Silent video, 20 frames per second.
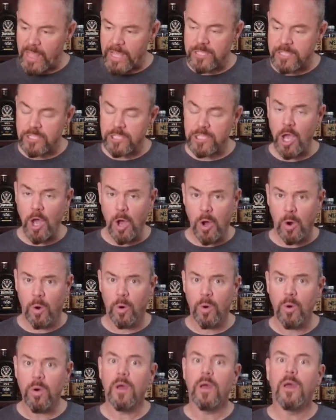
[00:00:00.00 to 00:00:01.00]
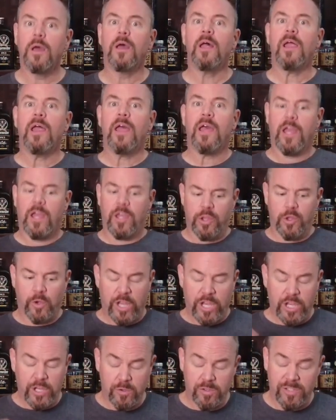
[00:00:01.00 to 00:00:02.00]
So you
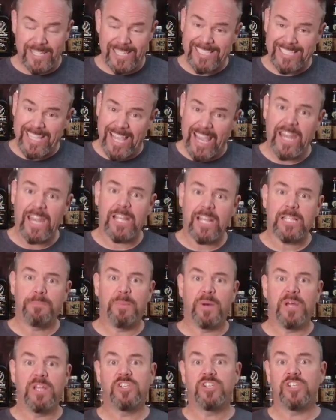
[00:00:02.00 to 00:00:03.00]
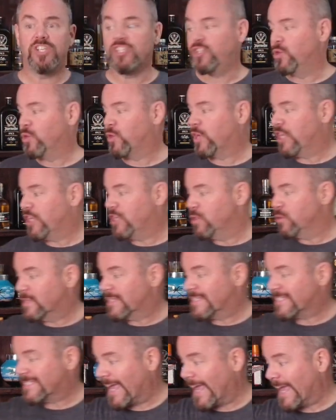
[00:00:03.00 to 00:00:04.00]
can use the sanding sponges, you can
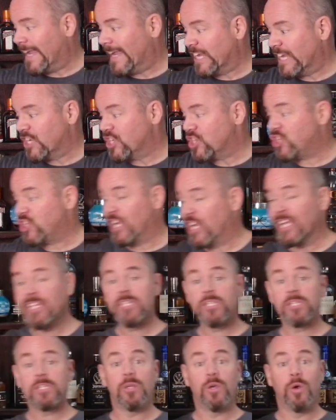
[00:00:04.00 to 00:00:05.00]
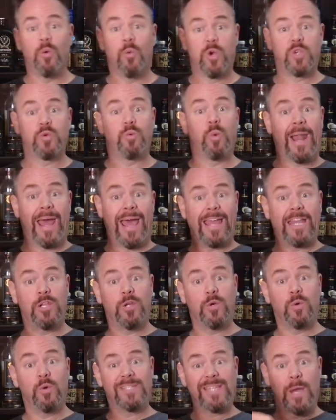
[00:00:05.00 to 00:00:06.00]
use sanding sheets, which what I
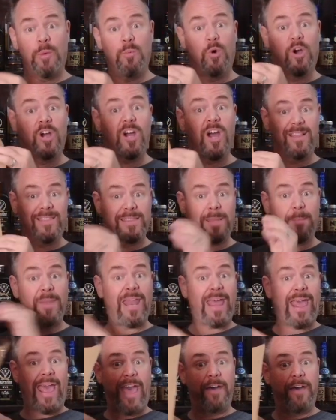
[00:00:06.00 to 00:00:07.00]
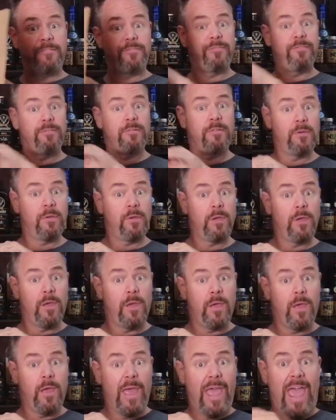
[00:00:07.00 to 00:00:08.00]
do is I will cut them in half,
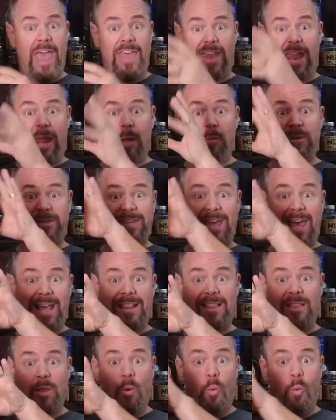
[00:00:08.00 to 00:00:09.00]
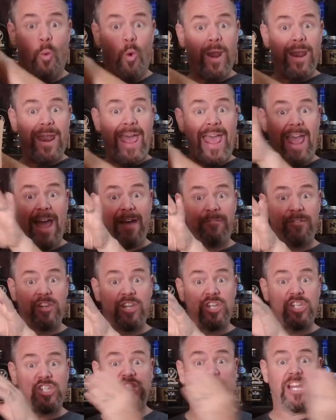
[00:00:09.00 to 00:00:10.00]
and then I will take one half of
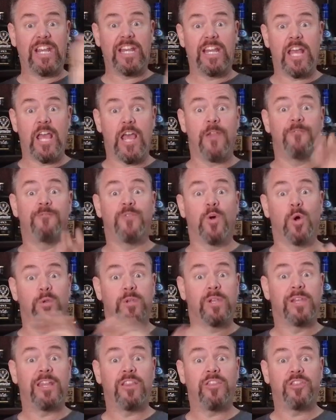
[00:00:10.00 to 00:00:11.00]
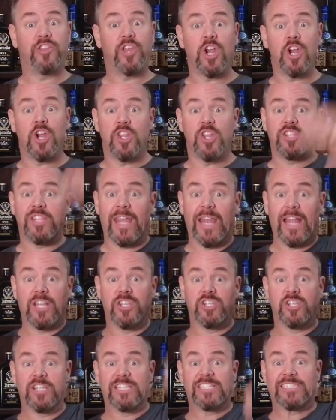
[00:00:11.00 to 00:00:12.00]
the sheet and fold it in thirds, and I'll
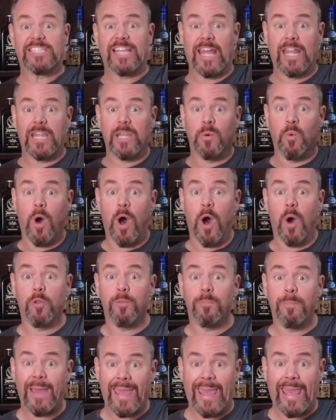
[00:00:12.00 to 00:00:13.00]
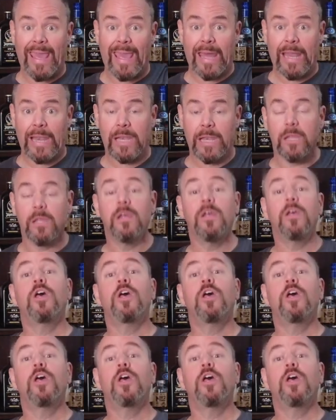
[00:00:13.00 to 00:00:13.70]
just sand the wall with my hand.